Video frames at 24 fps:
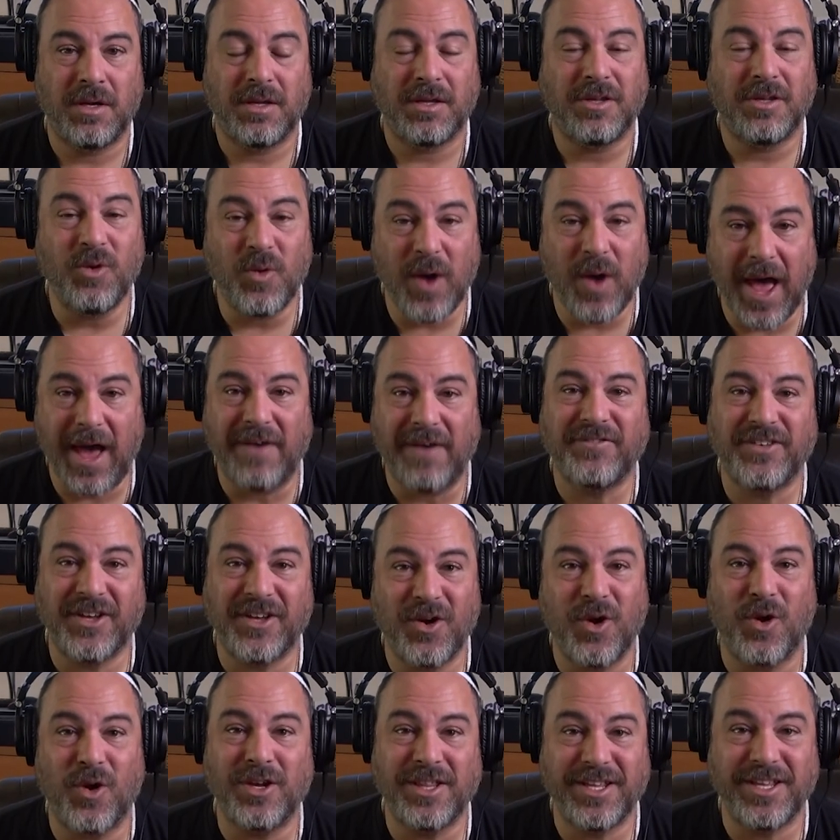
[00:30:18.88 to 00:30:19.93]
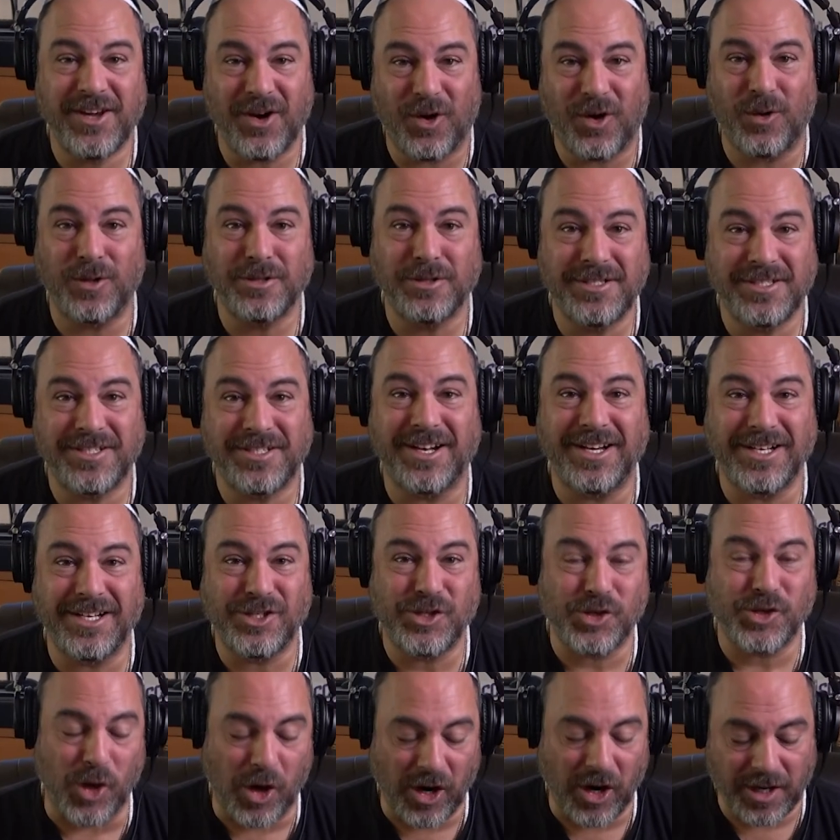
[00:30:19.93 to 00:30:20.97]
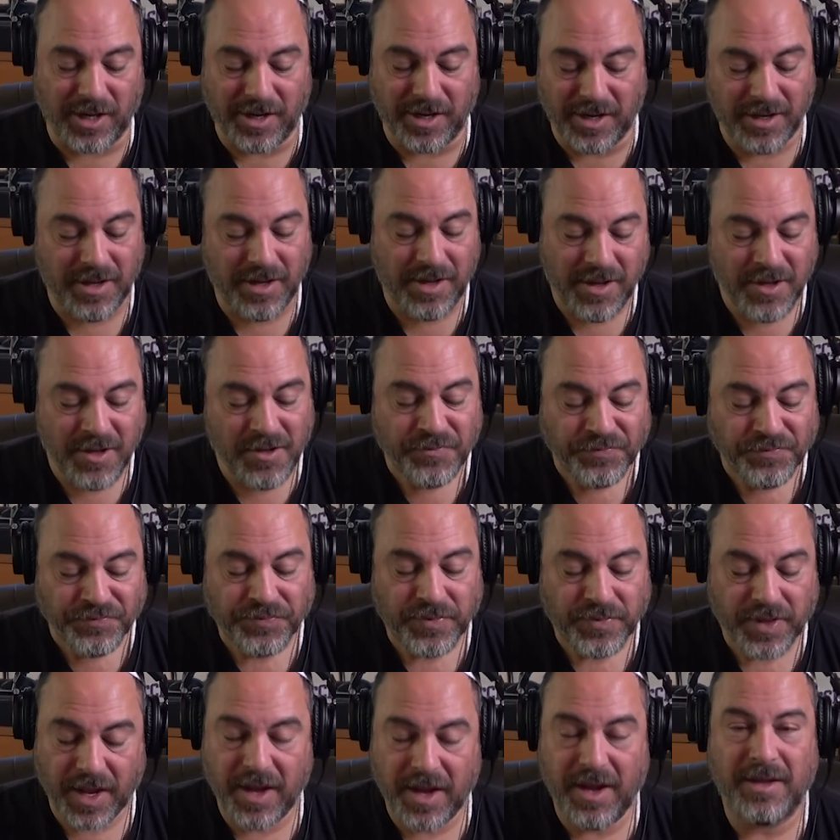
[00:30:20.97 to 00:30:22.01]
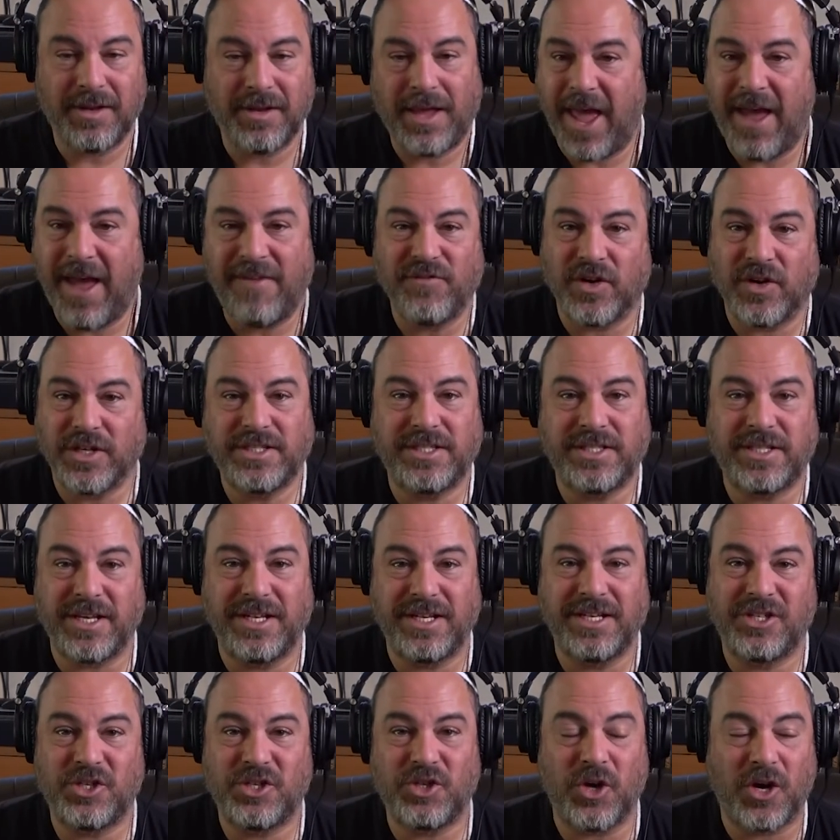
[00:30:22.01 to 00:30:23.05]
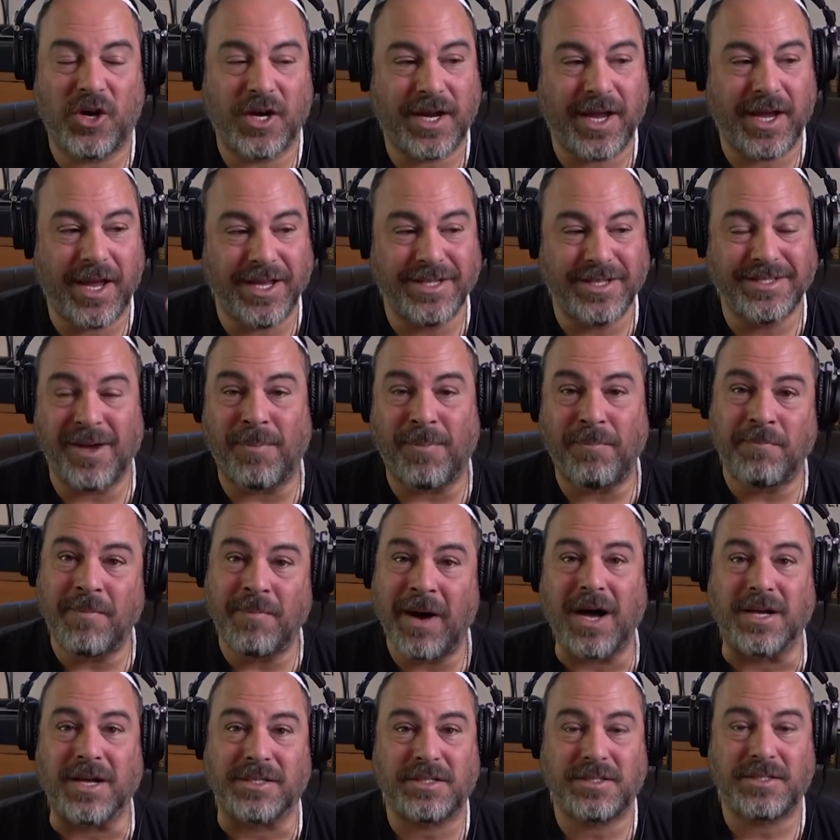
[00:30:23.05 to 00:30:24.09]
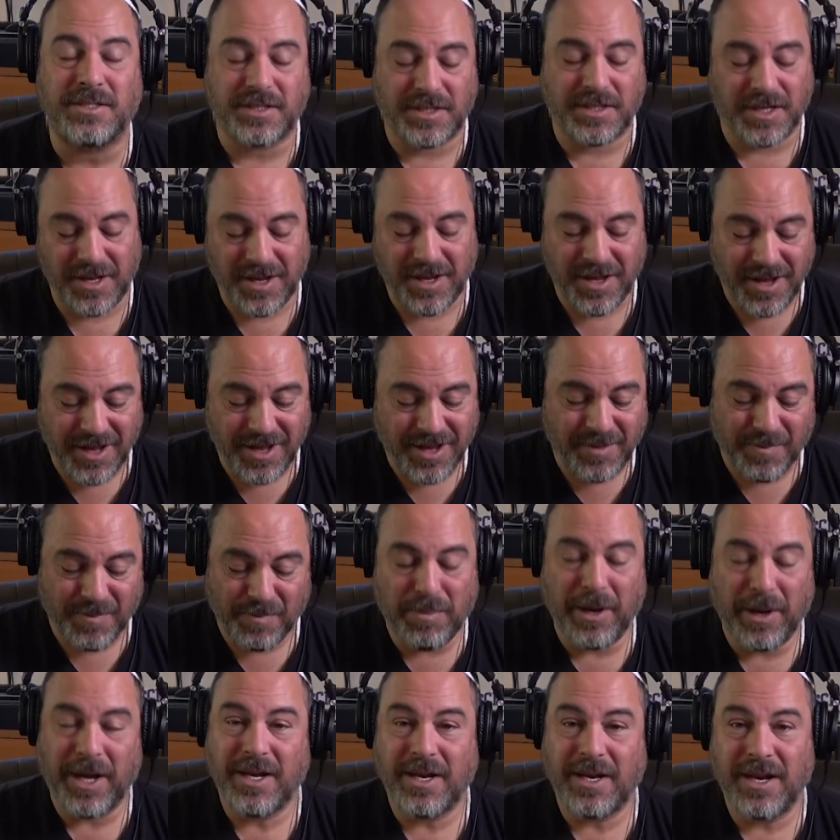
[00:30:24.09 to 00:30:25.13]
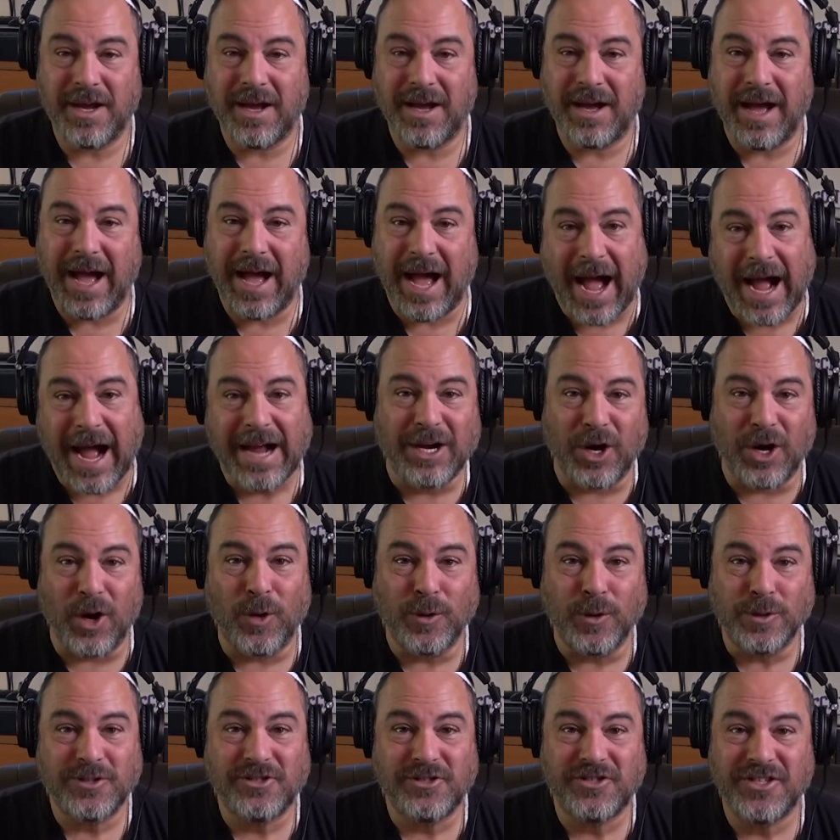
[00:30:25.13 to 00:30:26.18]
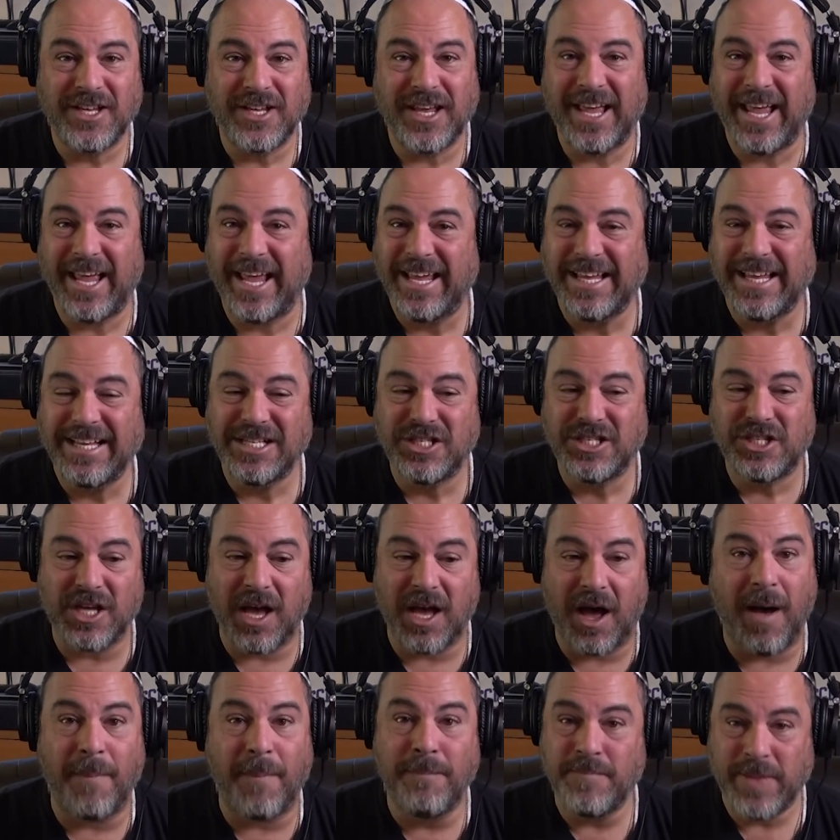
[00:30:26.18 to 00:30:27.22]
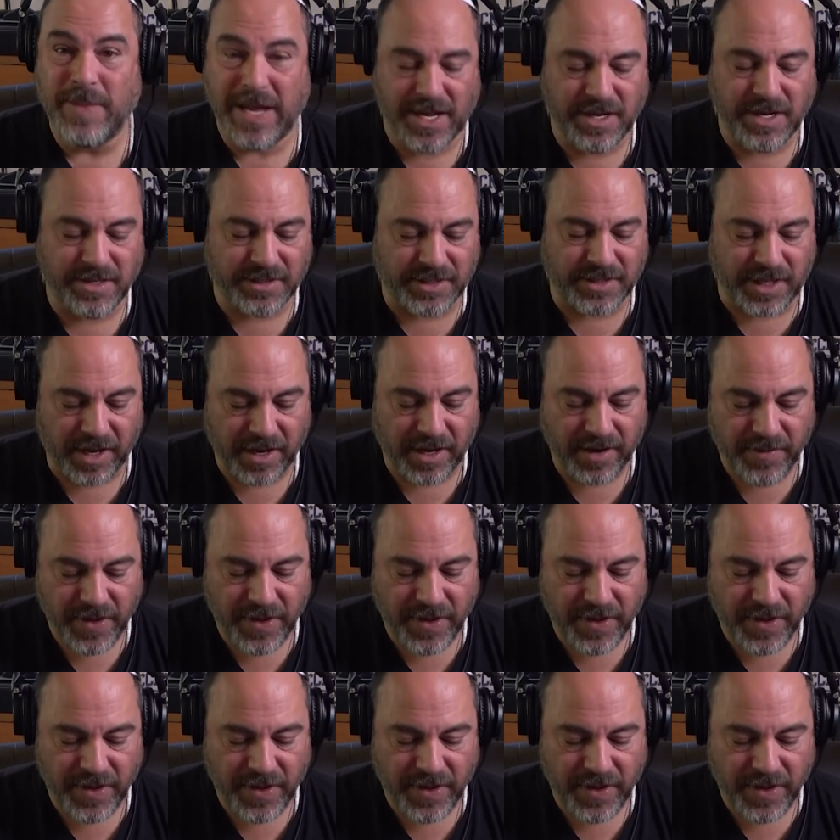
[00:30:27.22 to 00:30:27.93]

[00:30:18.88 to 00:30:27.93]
you have to go to the old city Shuk. Every city Shuk is a must, but Akko's is amazing.